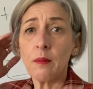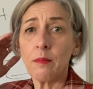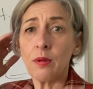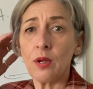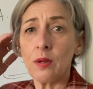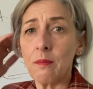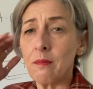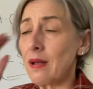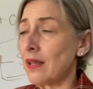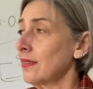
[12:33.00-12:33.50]

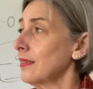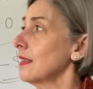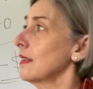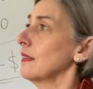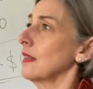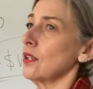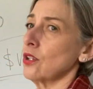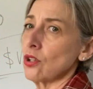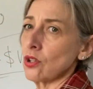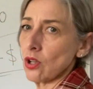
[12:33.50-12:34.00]
per month, and
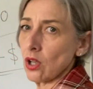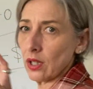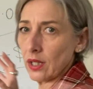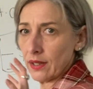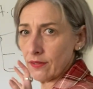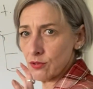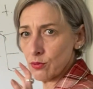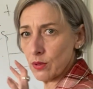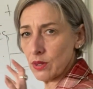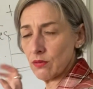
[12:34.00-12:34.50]
then you're not
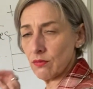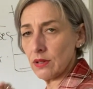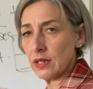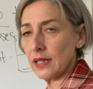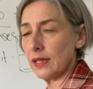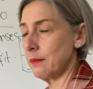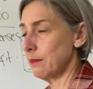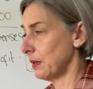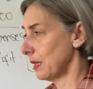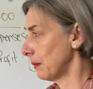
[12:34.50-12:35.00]
left with a
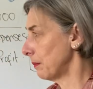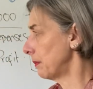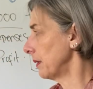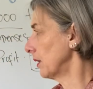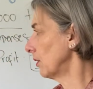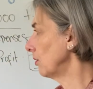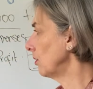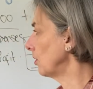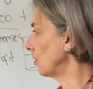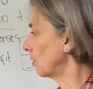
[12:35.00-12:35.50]
really big
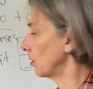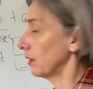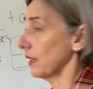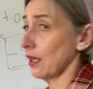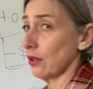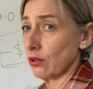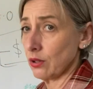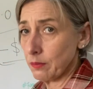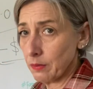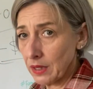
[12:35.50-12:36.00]
bill.
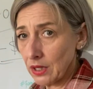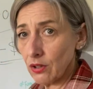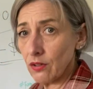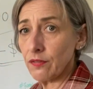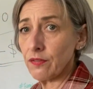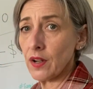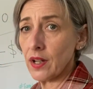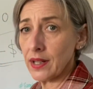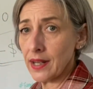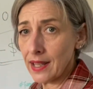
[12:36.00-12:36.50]
That could be your
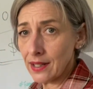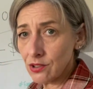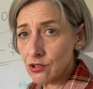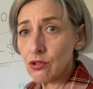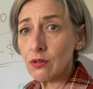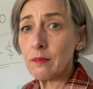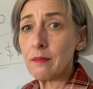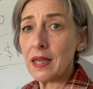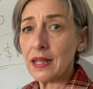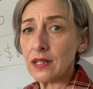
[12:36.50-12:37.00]

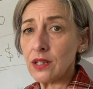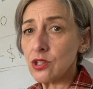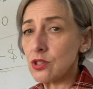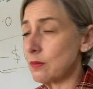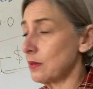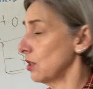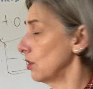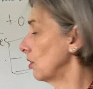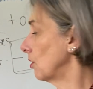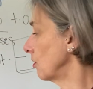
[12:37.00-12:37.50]
financial
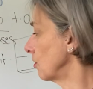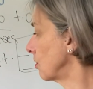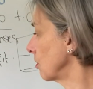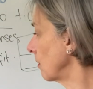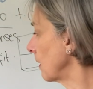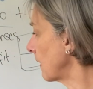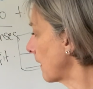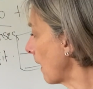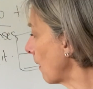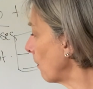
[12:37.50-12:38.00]
management. You could do
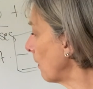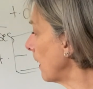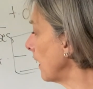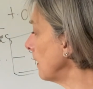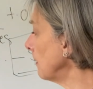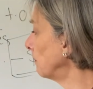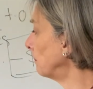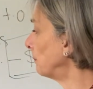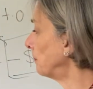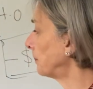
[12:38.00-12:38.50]
it that way.